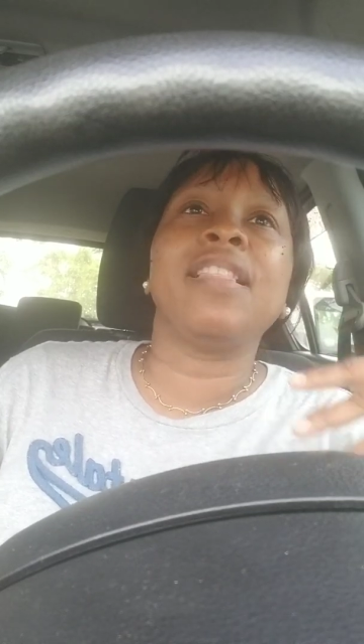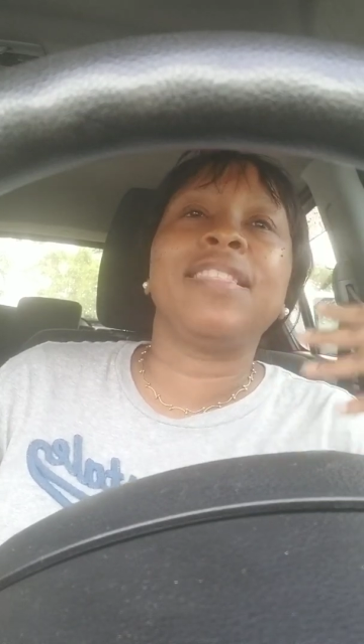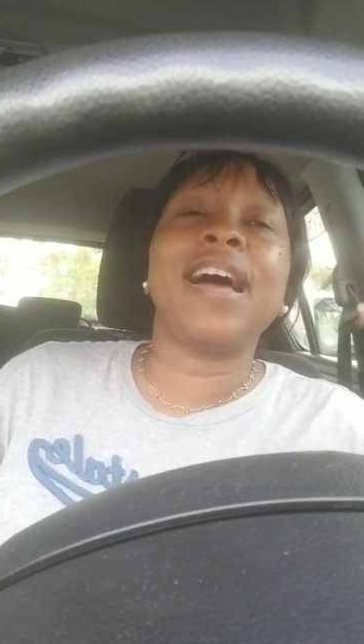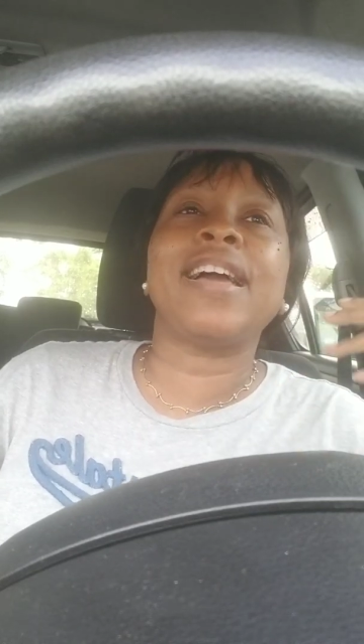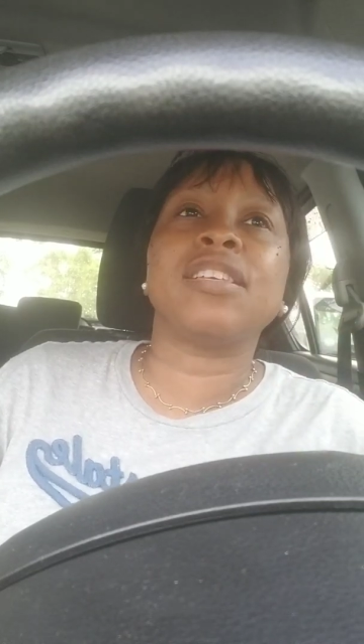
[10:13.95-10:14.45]

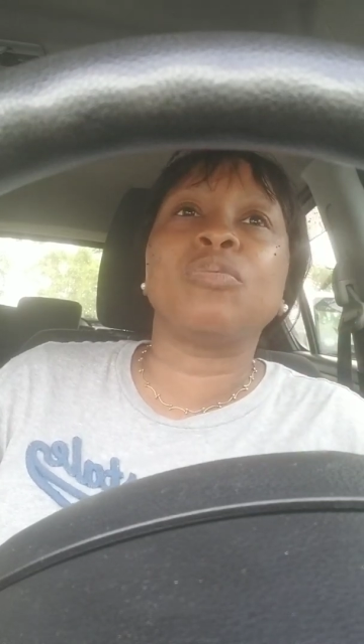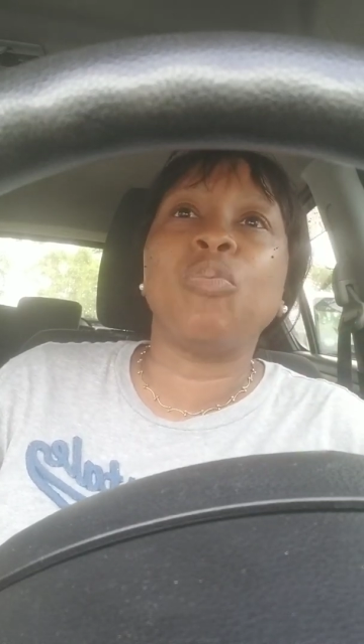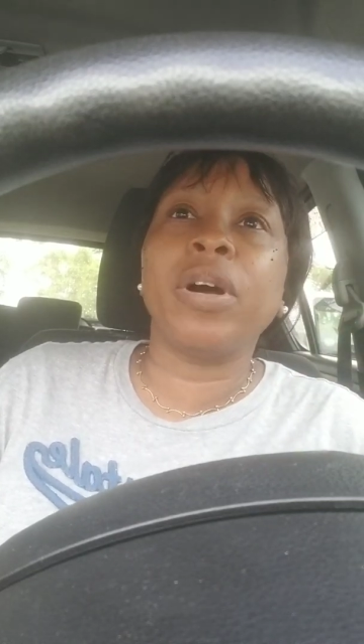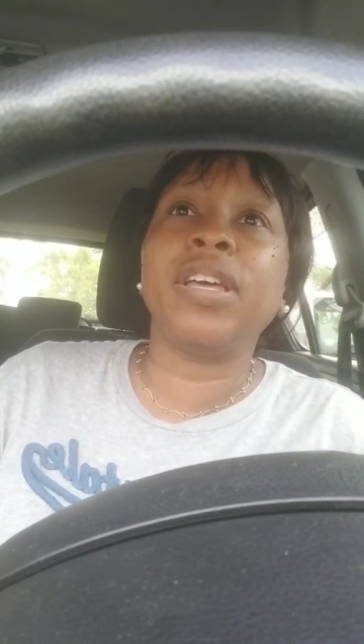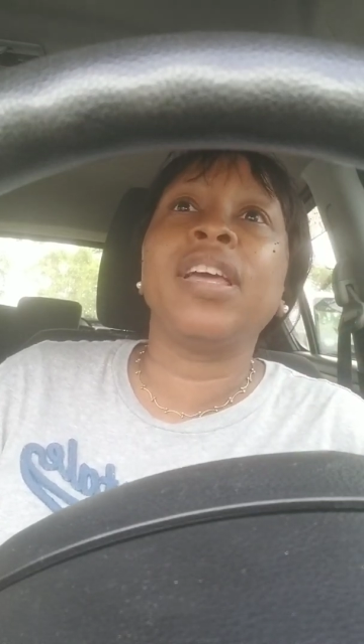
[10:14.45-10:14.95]
That is
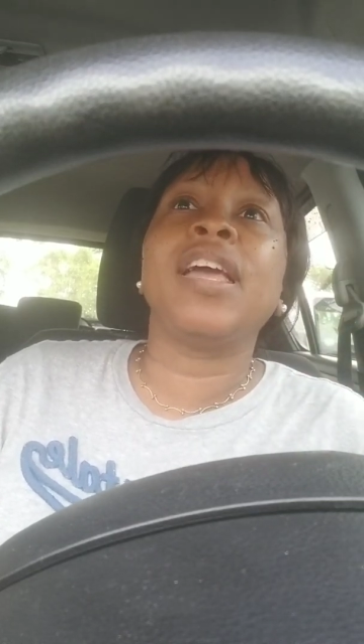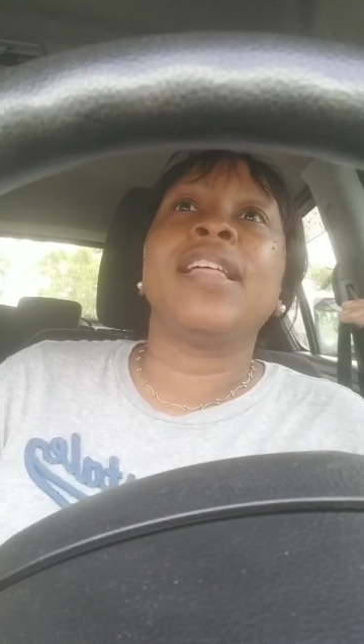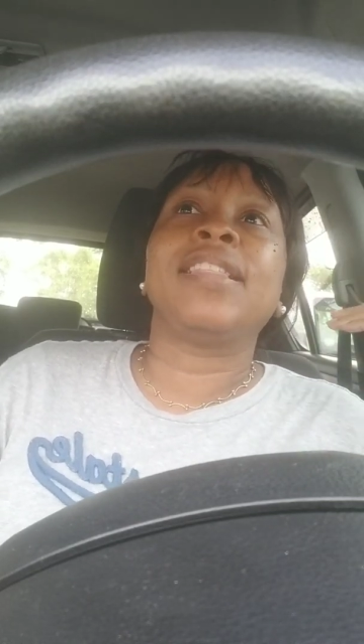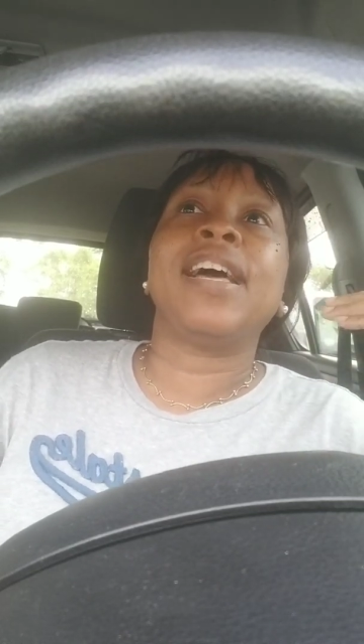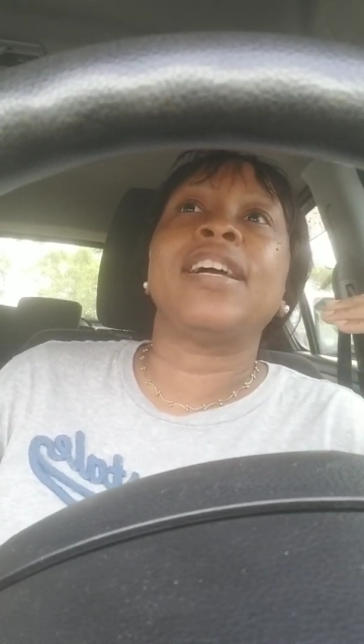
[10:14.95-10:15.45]
why
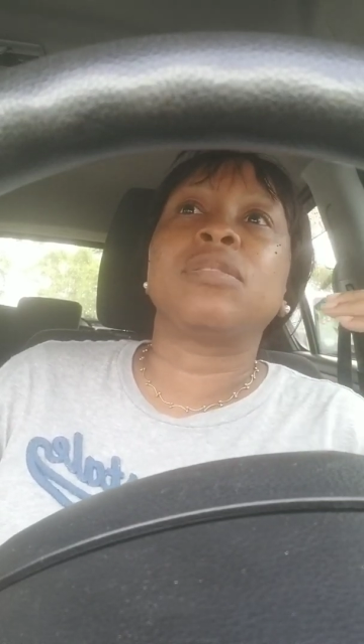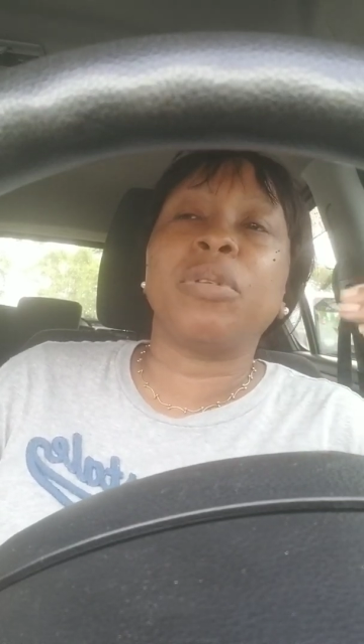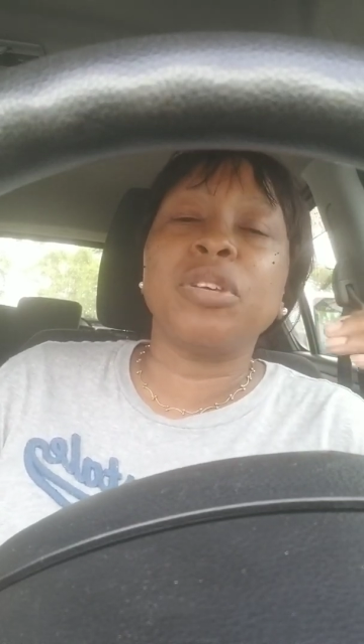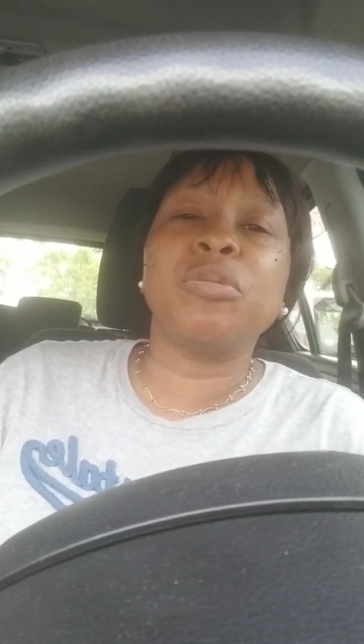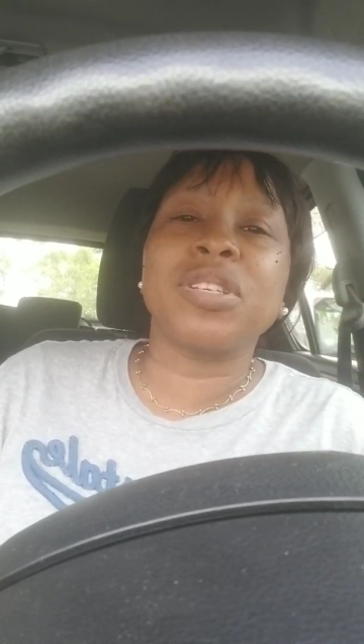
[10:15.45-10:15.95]

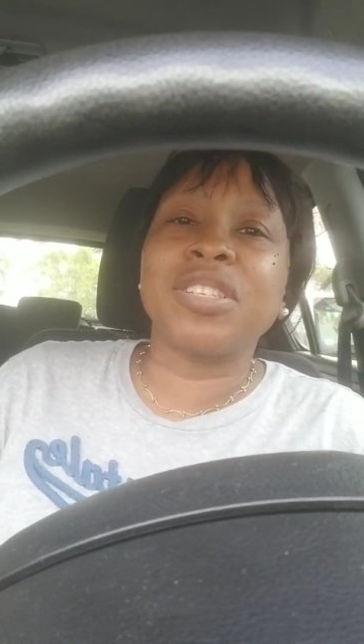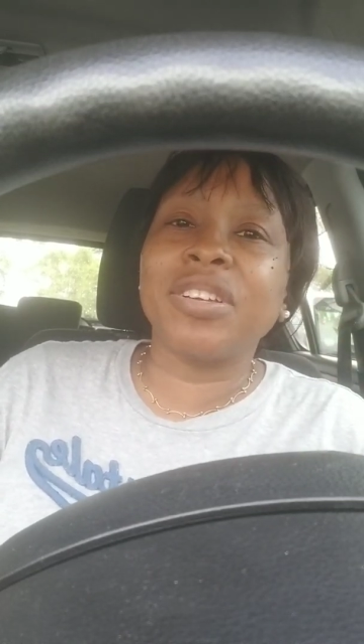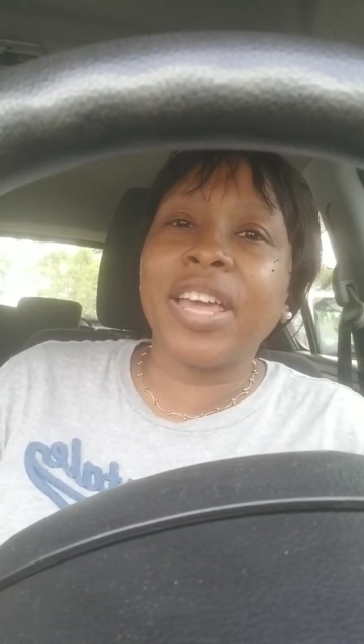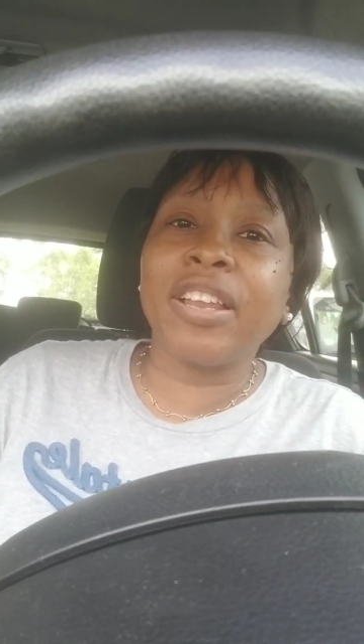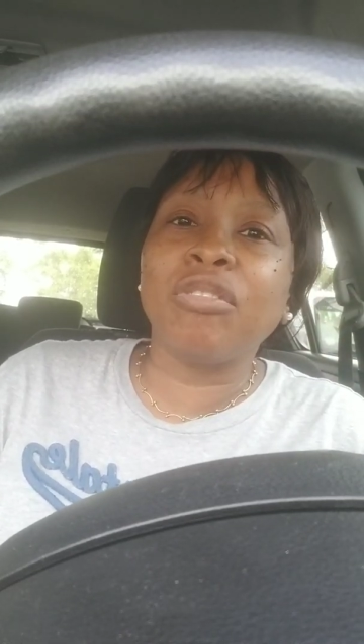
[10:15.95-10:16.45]
you are still
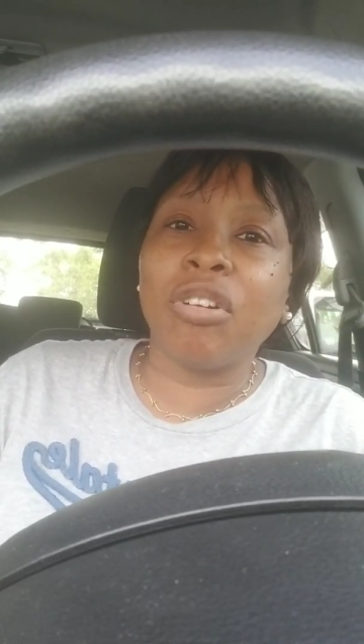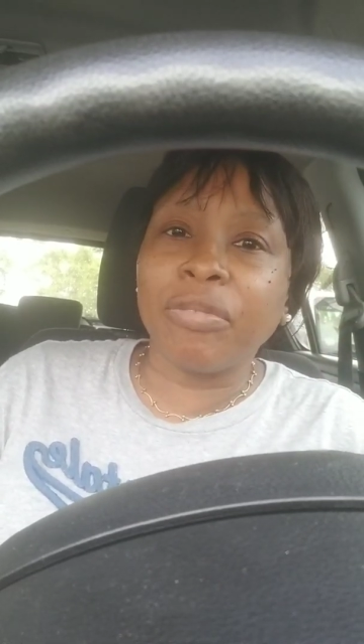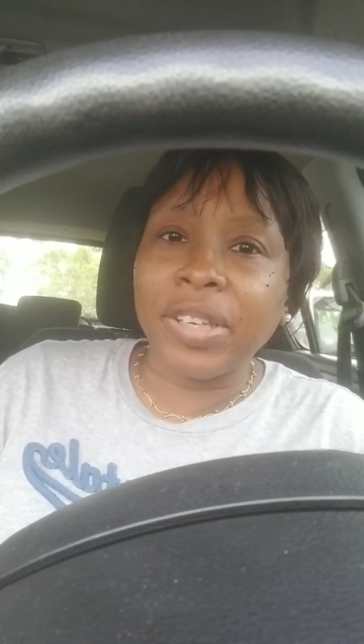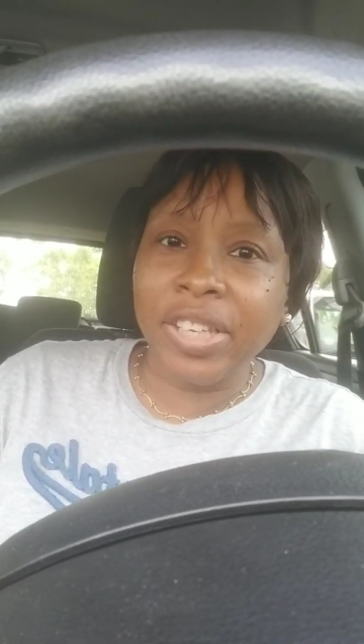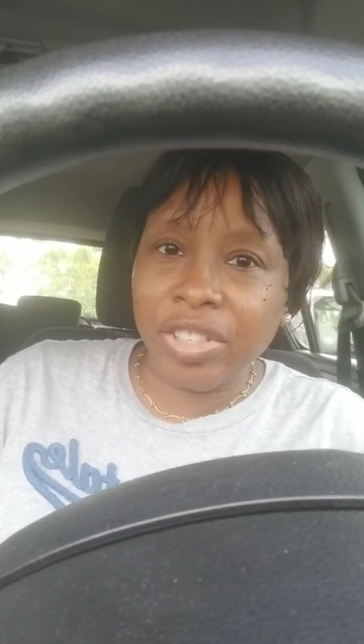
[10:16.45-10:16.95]
getting
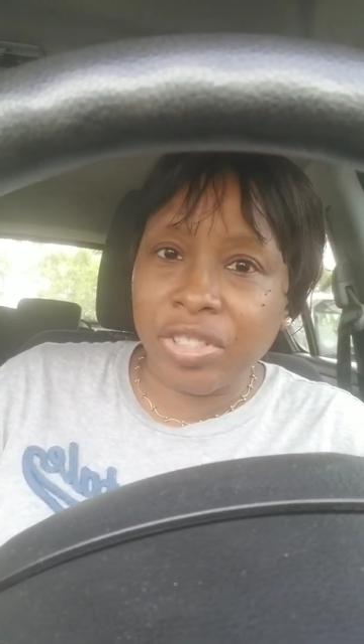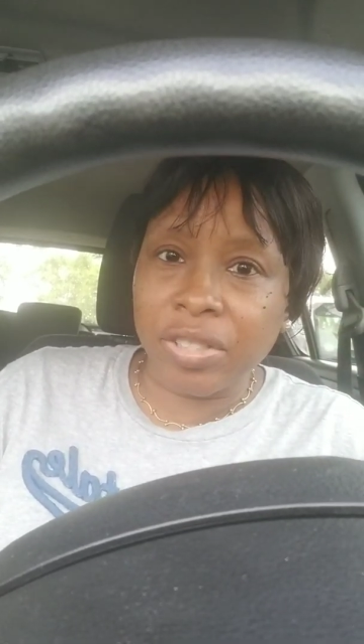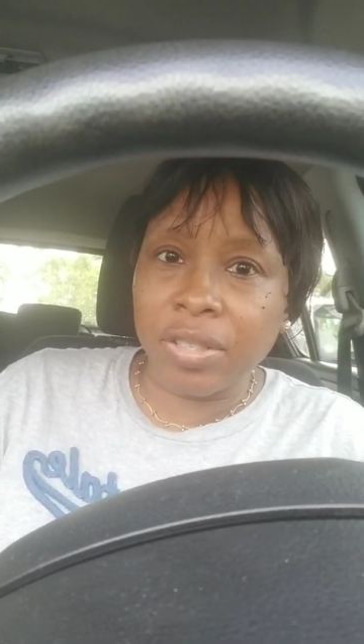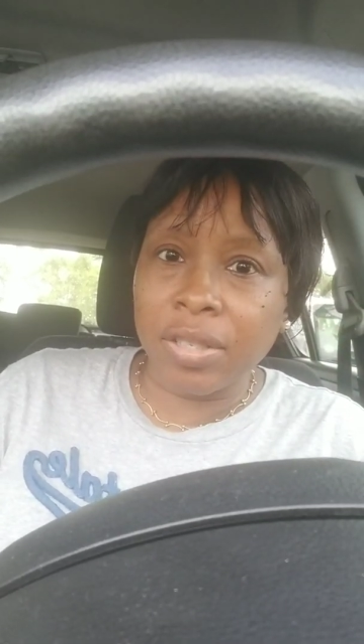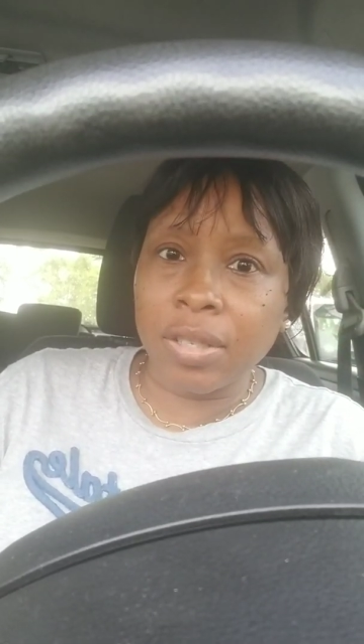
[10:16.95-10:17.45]

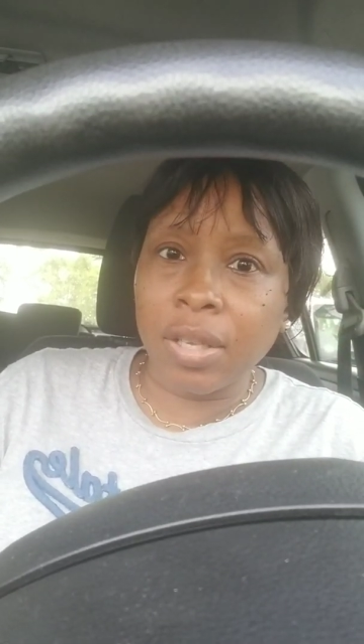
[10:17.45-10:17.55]
notifications.